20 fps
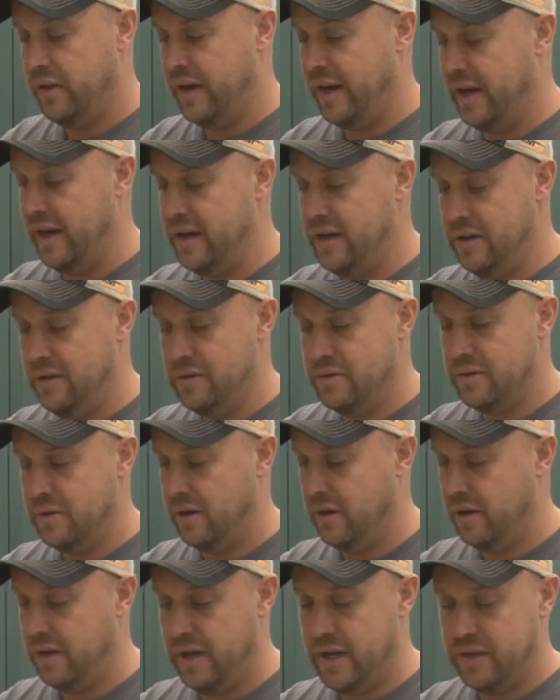that I used
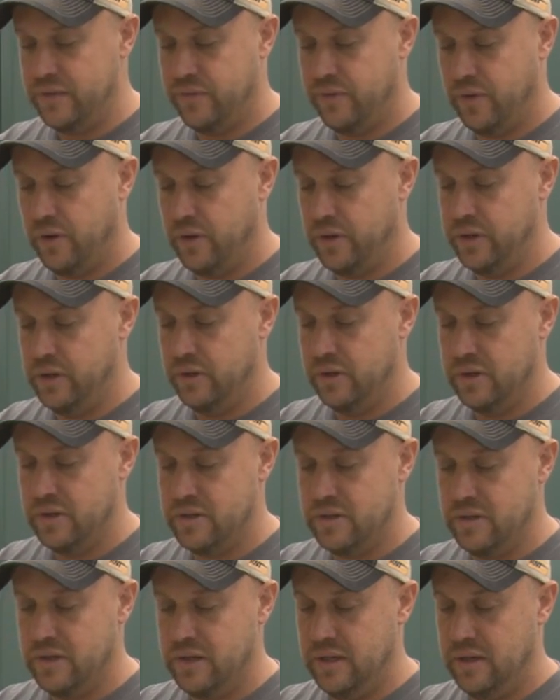all last fall. You can
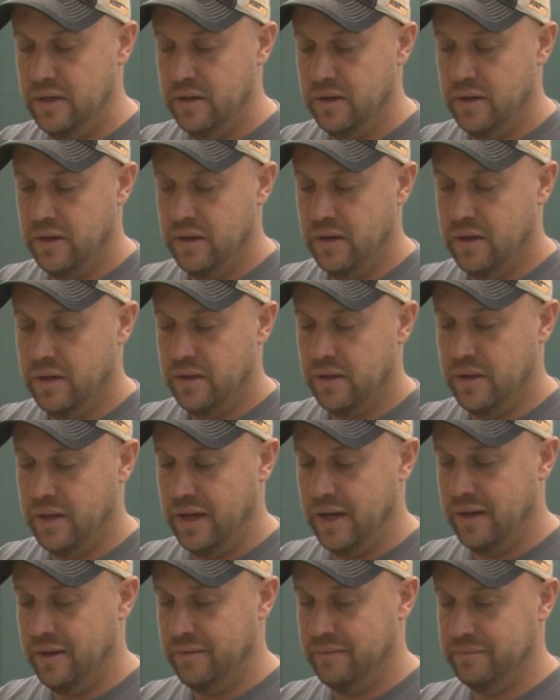see
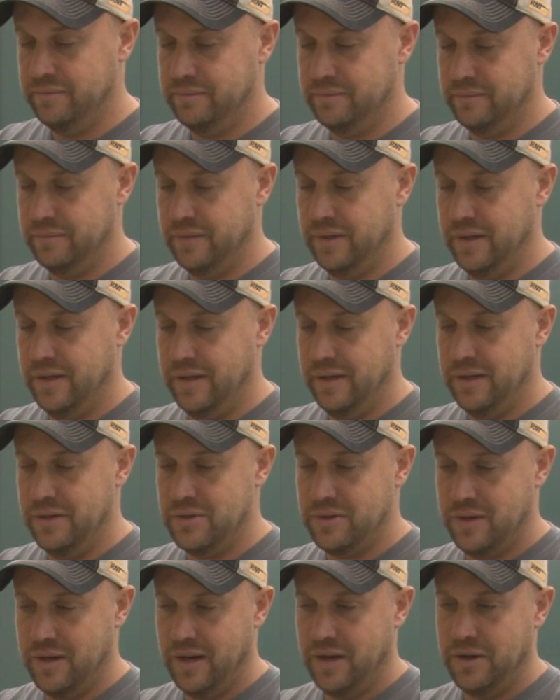that
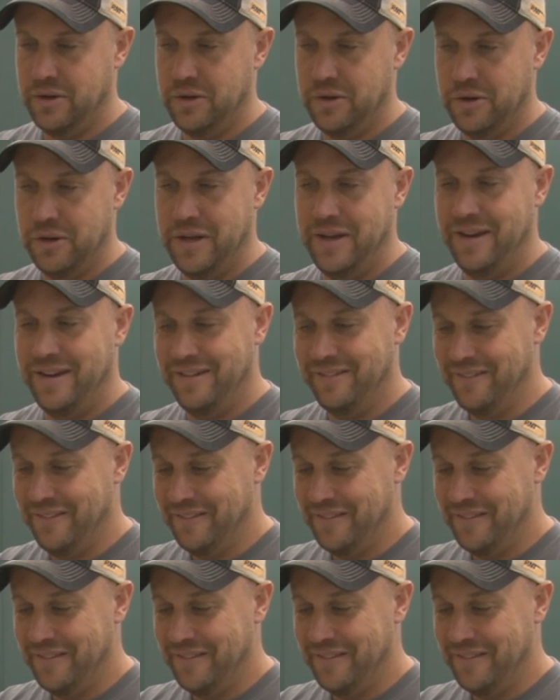it's kind of dirty.